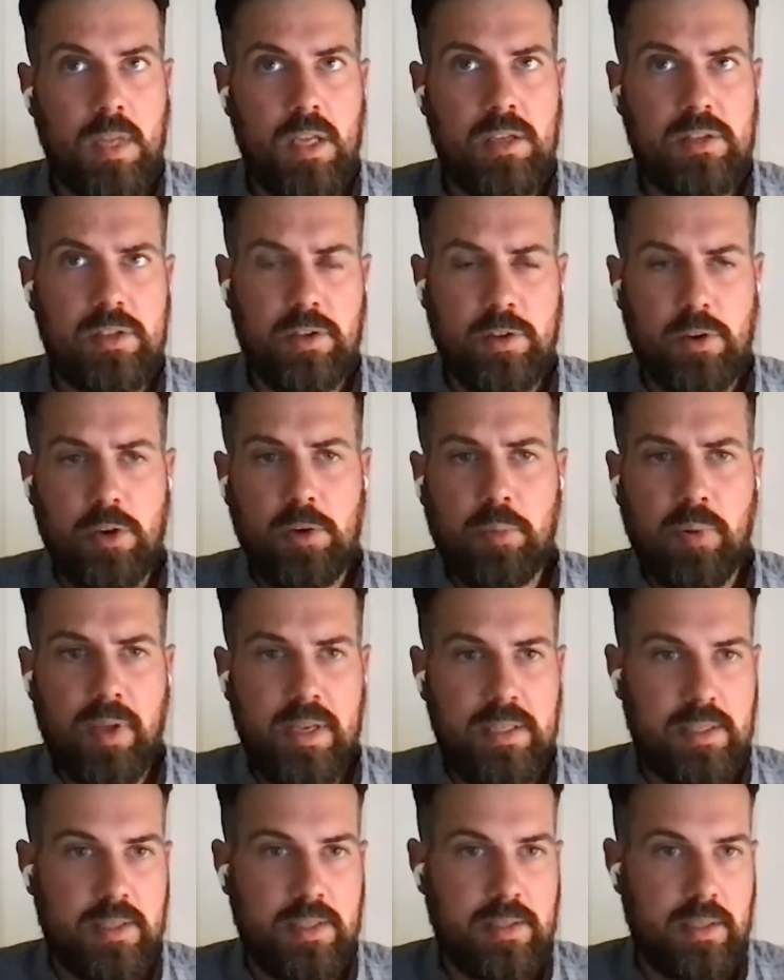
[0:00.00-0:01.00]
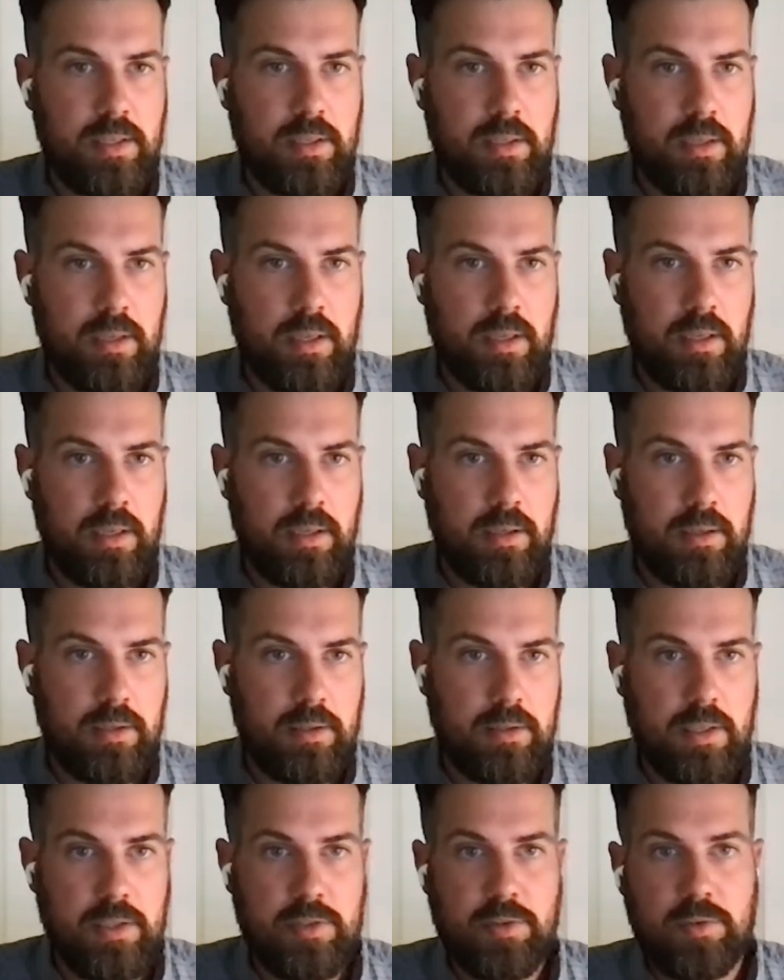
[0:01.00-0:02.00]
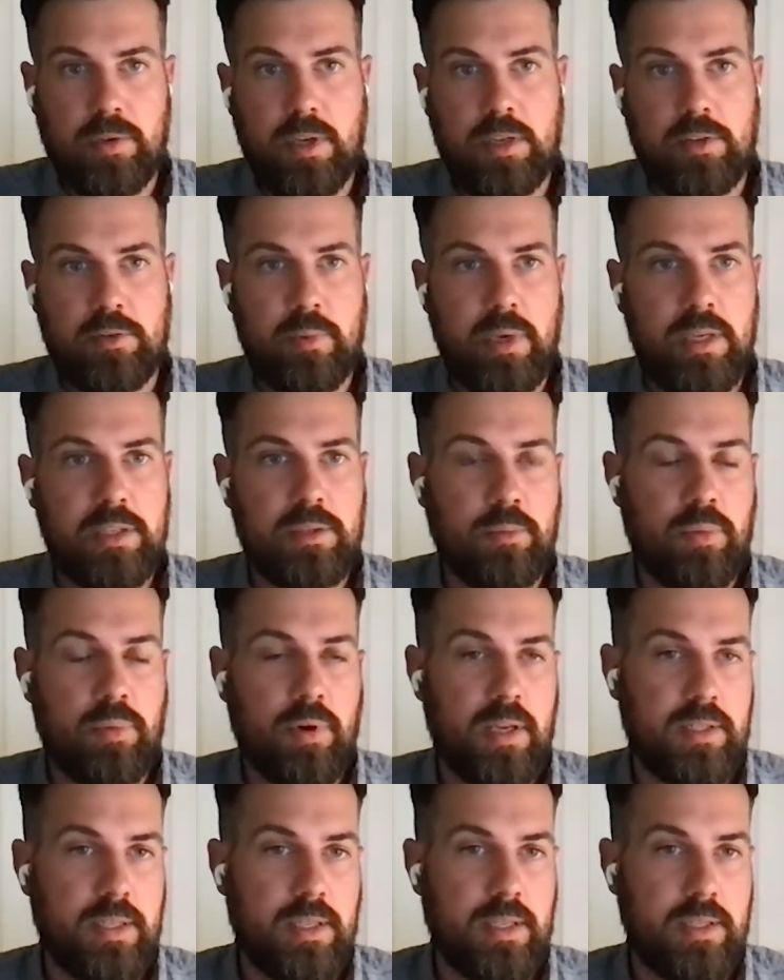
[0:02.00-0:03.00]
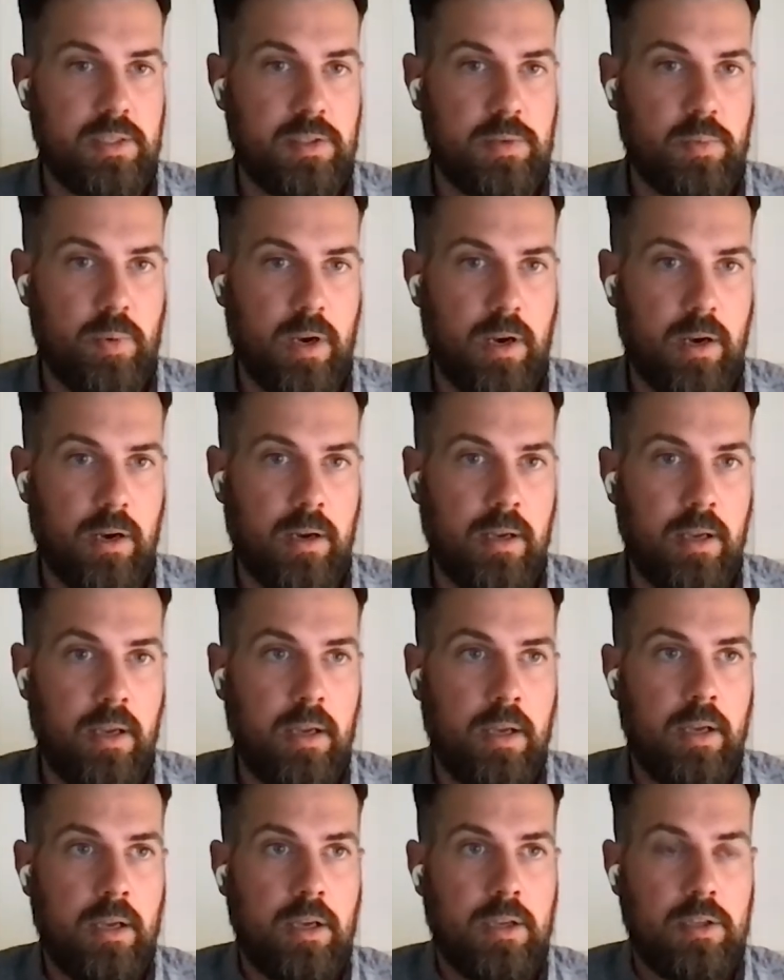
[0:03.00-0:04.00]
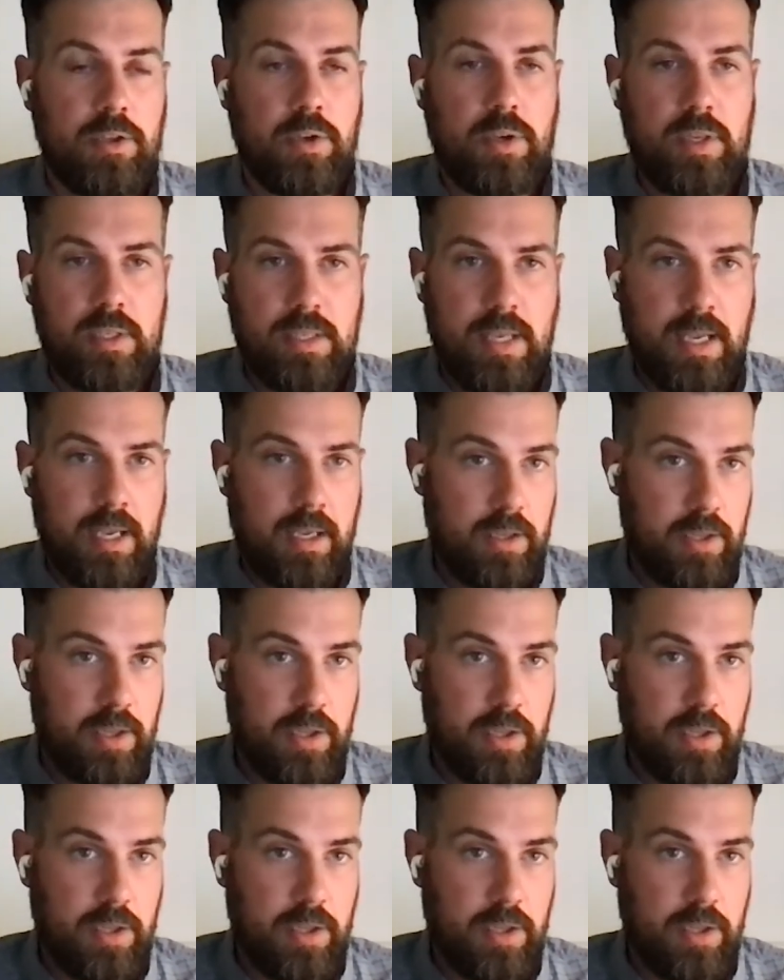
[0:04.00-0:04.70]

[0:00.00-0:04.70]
So there are places in digital transformation processes where you can take